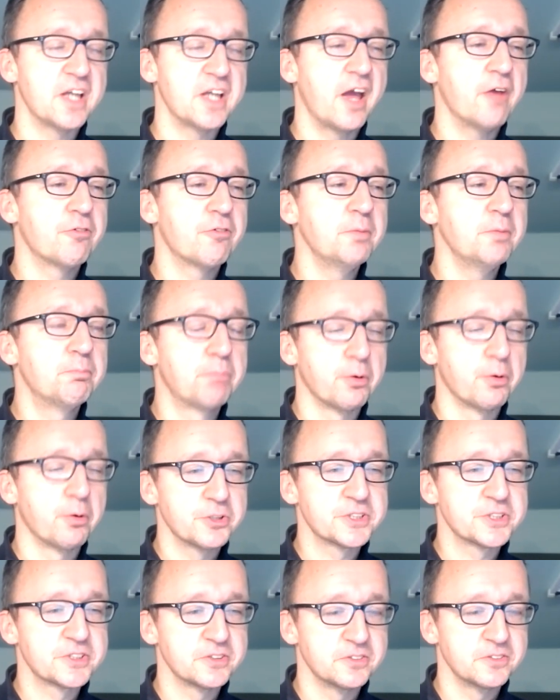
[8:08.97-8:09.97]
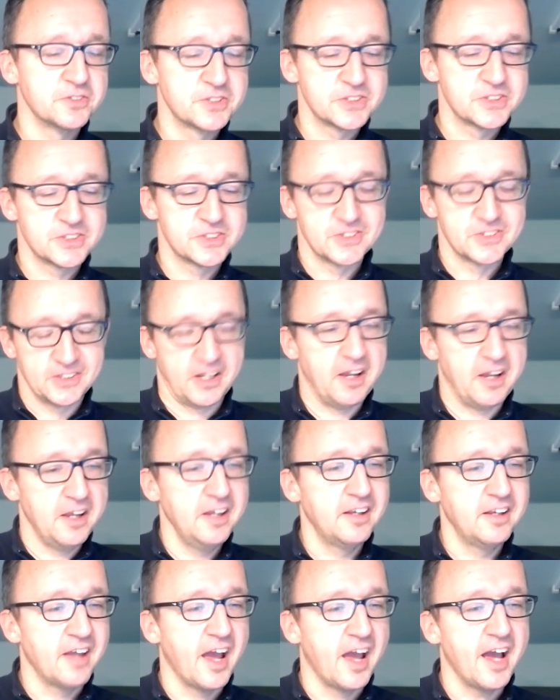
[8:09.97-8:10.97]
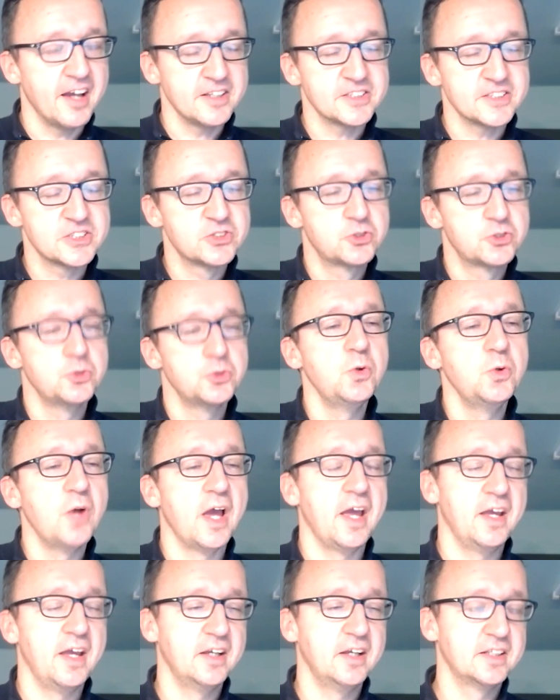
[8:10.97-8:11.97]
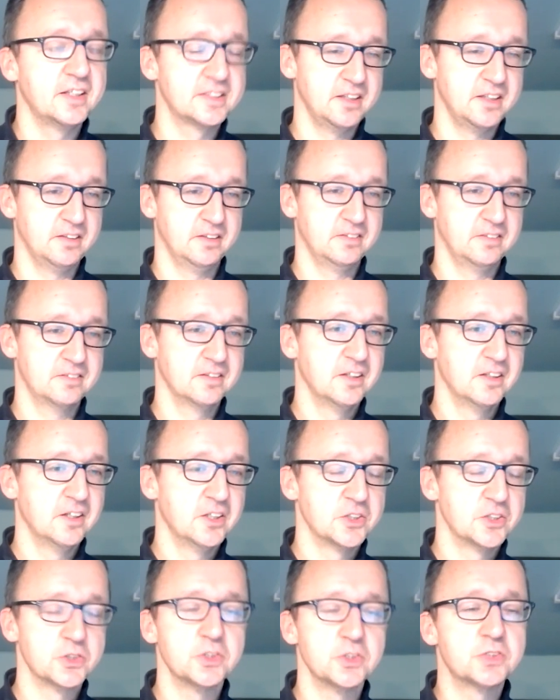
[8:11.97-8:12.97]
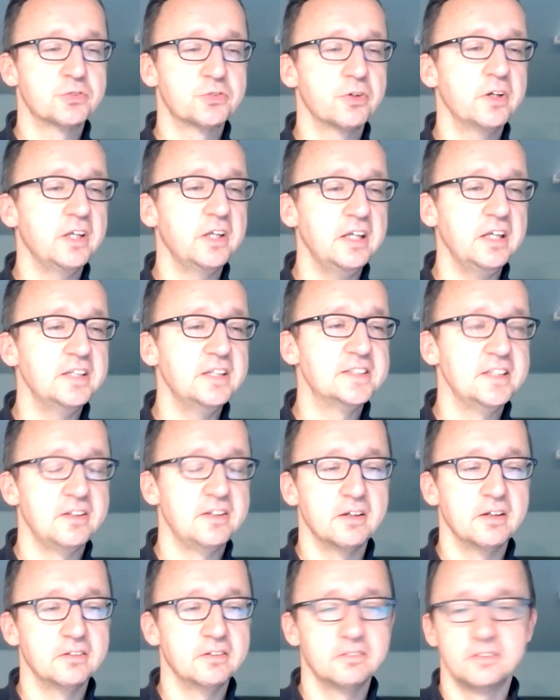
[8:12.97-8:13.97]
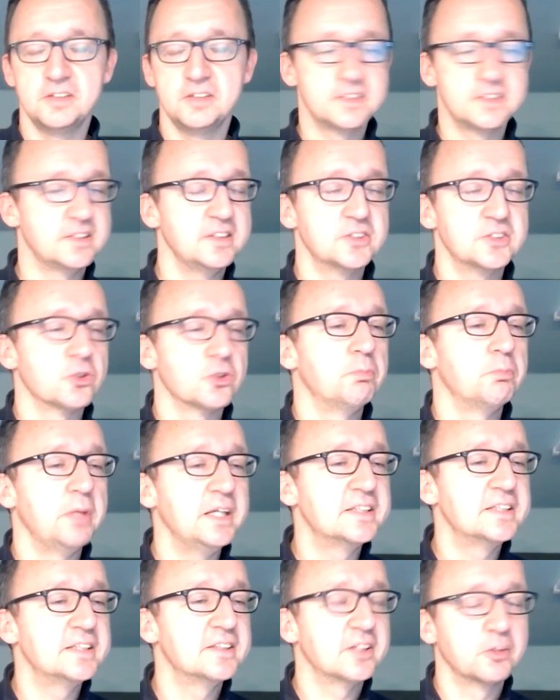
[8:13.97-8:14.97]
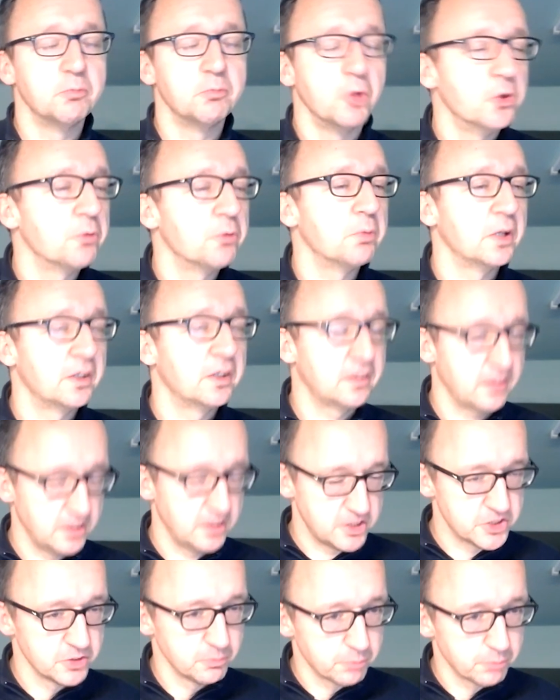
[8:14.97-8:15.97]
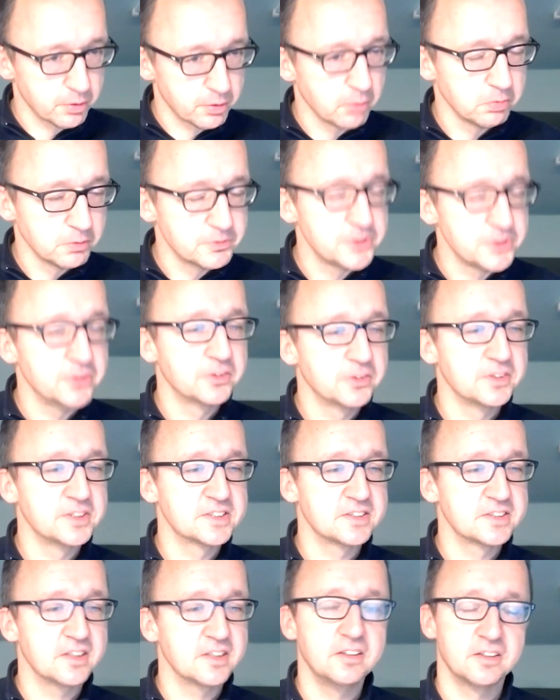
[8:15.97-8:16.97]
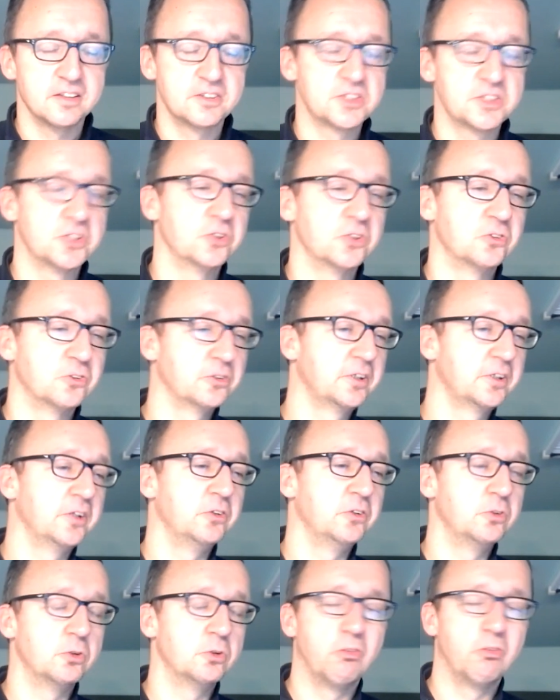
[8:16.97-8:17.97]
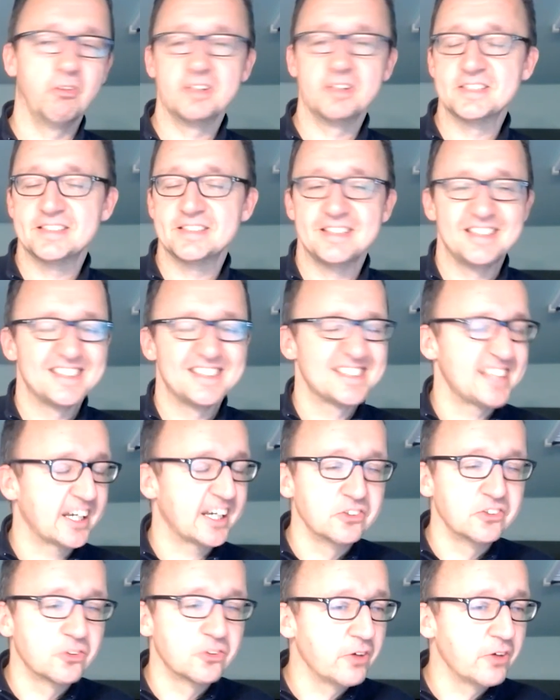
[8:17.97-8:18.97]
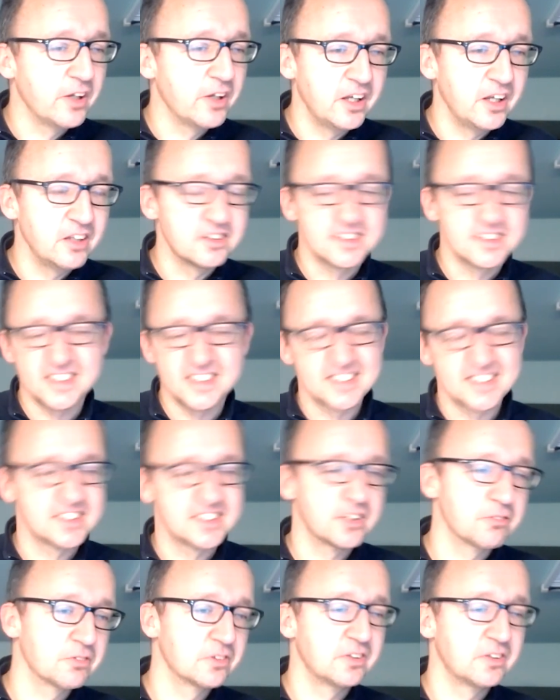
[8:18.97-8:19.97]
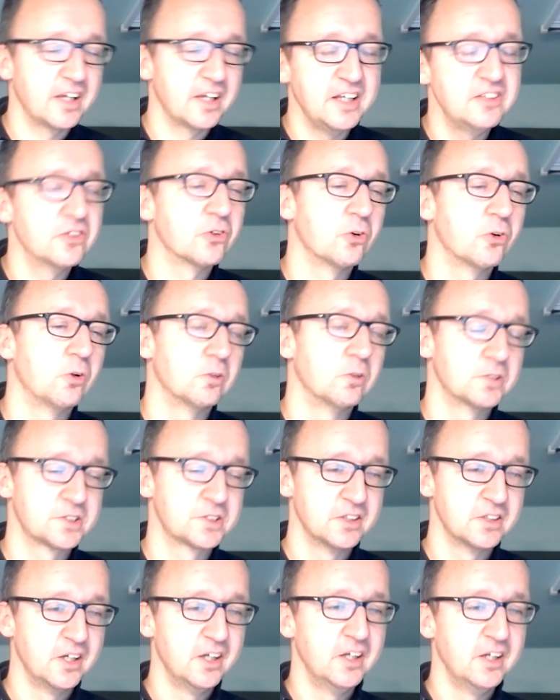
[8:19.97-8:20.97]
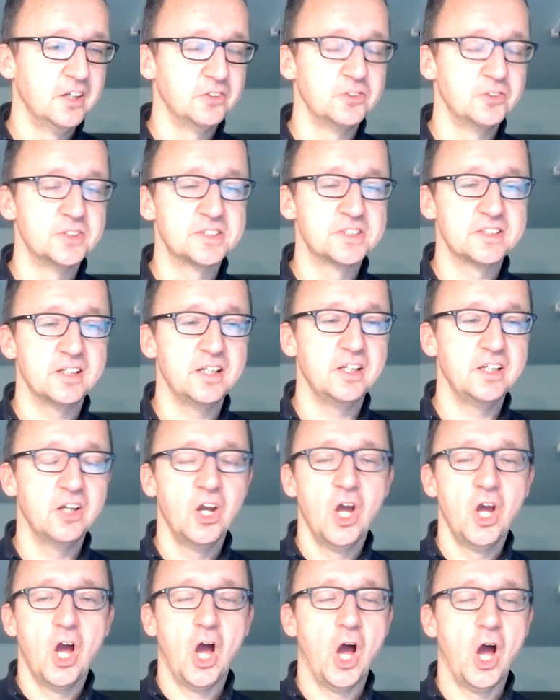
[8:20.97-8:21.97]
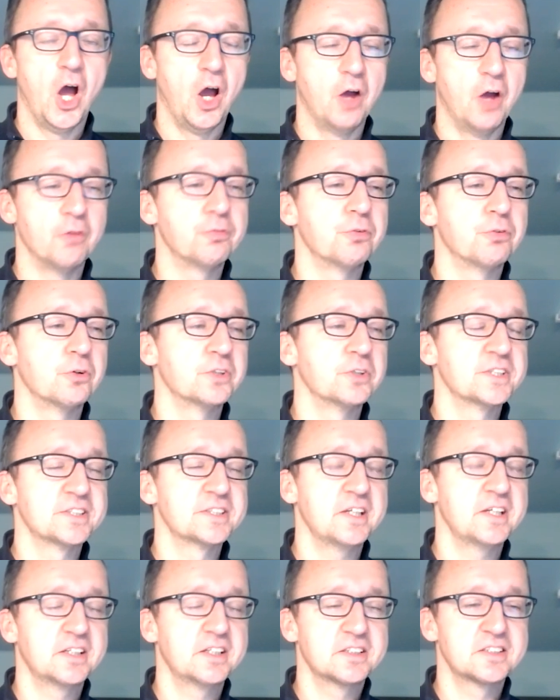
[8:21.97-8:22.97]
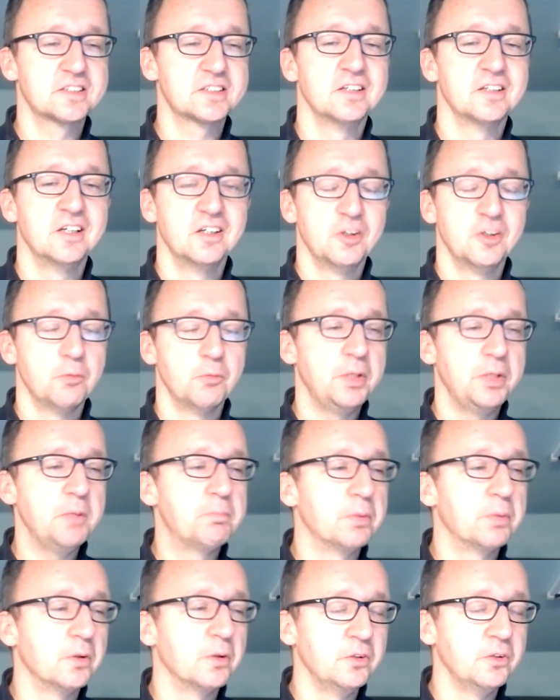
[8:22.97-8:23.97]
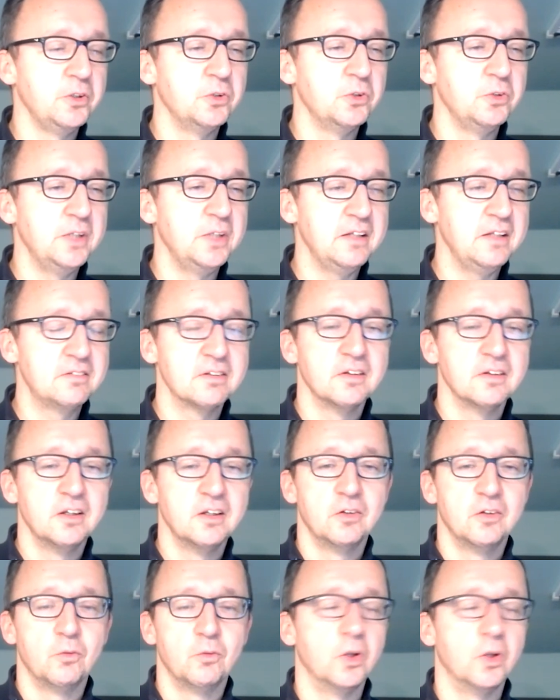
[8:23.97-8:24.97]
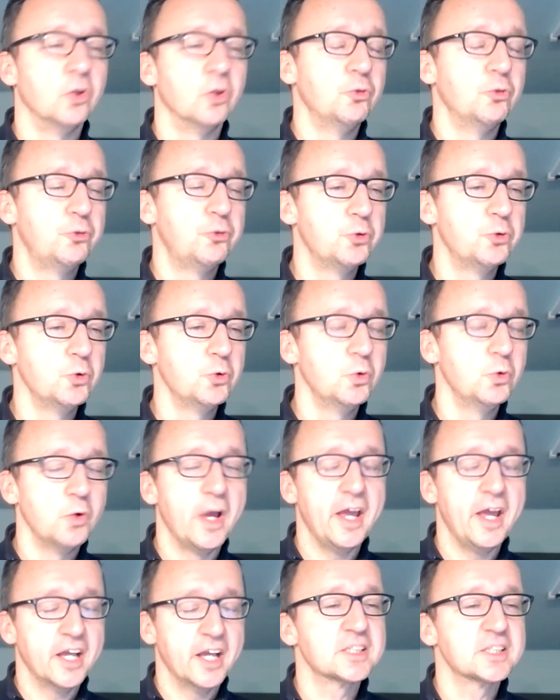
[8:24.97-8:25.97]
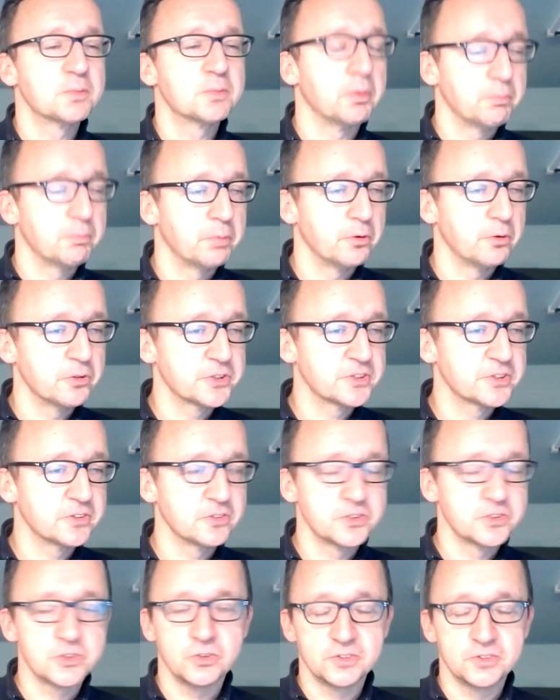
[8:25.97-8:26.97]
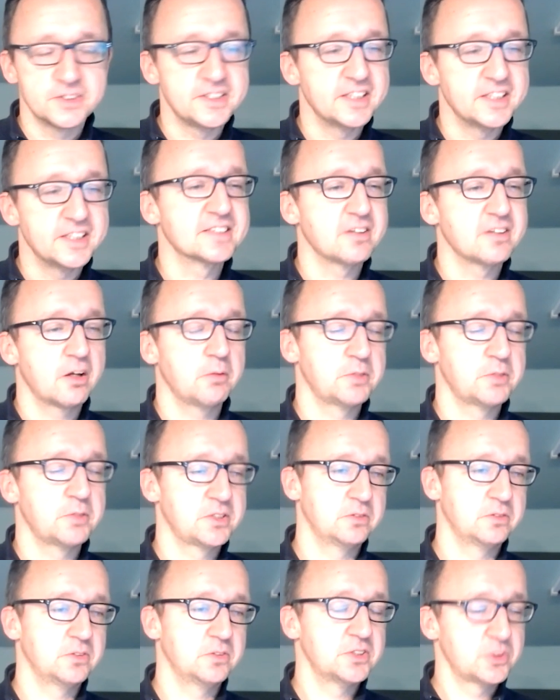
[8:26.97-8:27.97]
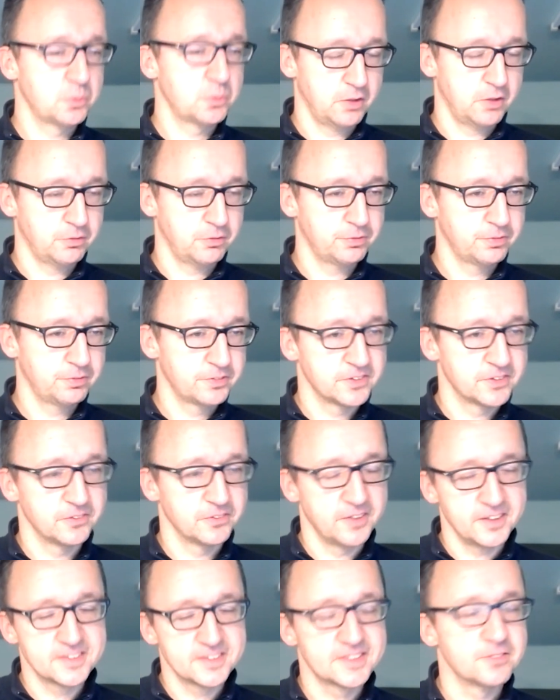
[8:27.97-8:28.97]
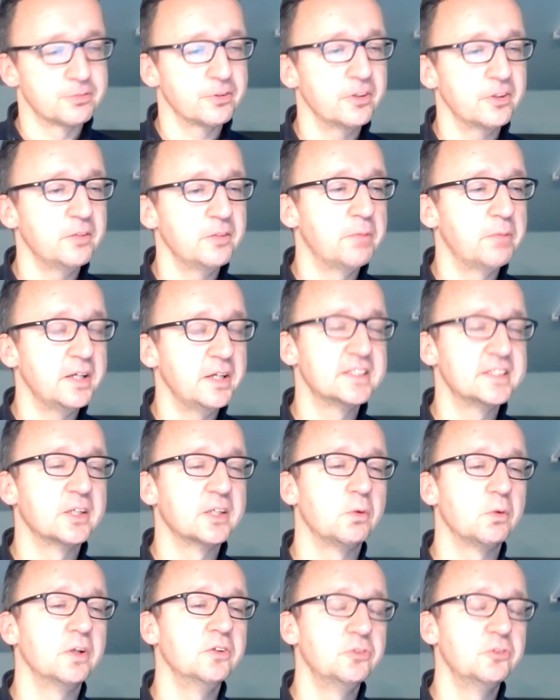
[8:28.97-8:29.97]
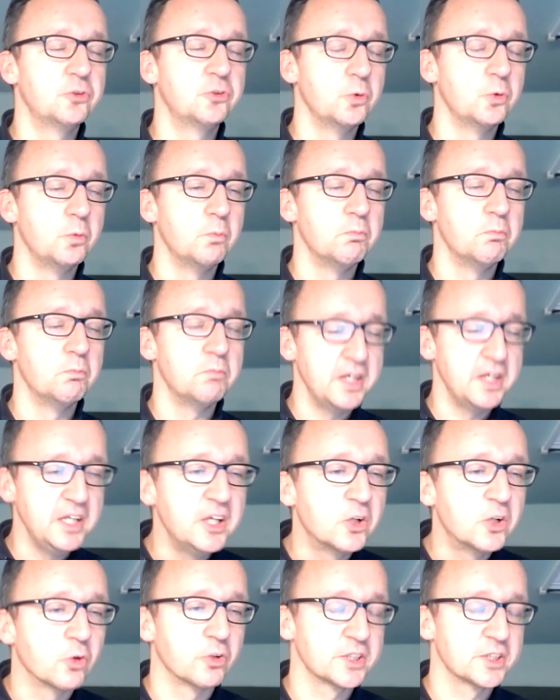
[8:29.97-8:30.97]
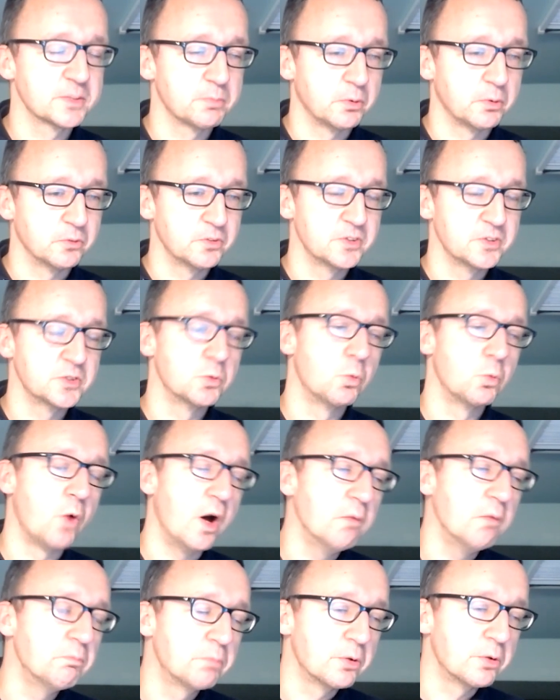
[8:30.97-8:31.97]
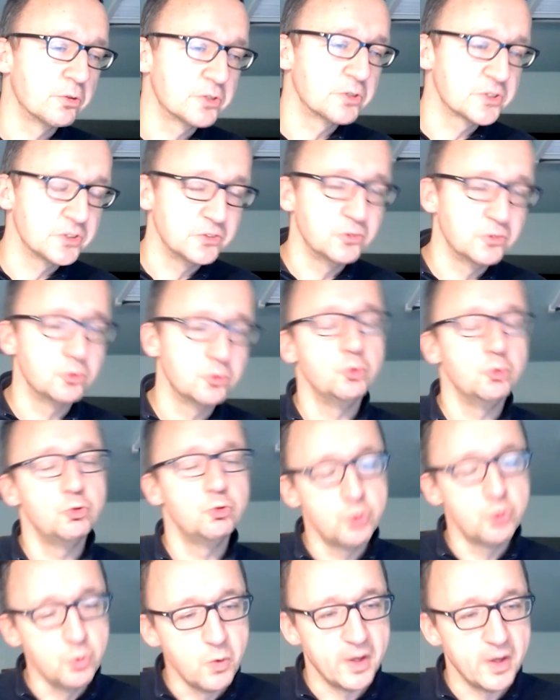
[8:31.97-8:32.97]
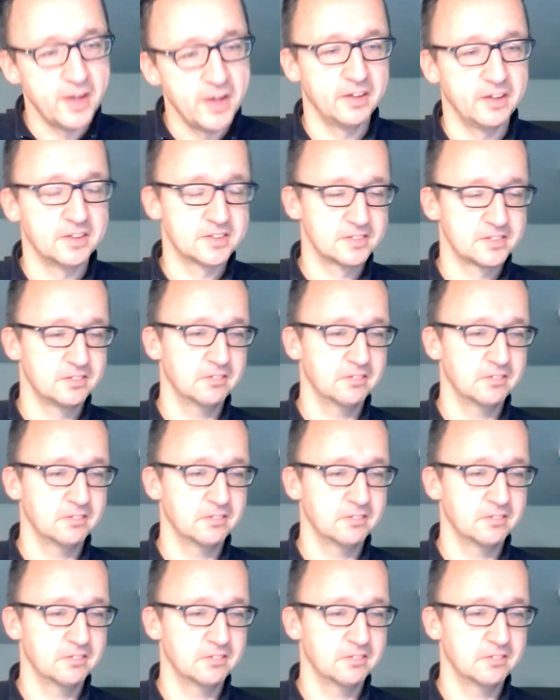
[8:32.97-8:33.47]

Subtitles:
Every person's cake has 2 eggs in it. So it's very easy then. These are basic multiplication problems, you can say, that children can do, let's say, in 2nd grade, 6, 7, 8-year-olds, to say for 6 people, you need, well, 2 eggs per person. So it's 6 times 2, it's 12. So that's a very basic one-to-many correspondence, 1 person to 2 eggs.